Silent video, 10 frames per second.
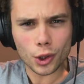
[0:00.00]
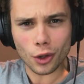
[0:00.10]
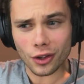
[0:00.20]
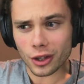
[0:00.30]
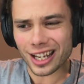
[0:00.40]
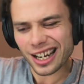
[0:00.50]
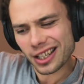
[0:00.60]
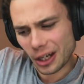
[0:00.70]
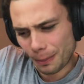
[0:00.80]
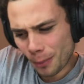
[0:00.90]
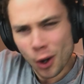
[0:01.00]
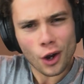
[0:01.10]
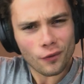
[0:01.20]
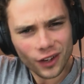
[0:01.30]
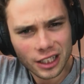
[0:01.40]
so that there isn't a
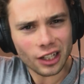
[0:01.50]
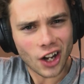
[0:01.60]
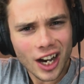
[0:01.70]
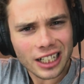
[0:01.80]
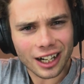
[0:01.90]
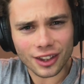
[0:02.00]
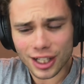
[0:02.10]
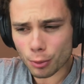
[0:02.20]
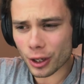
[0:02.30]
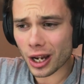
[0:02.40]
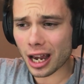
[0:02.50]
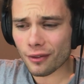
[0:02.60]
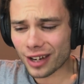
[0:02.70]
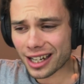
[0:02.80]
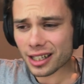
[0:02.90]
perfect line like this where you
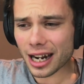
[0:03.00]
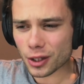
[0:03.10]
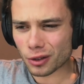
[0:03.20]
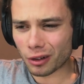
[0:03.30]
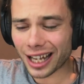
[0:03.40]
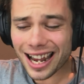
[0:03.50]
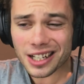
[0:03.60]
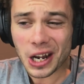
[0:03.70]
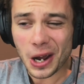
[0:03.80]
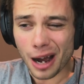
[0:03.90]
have international land.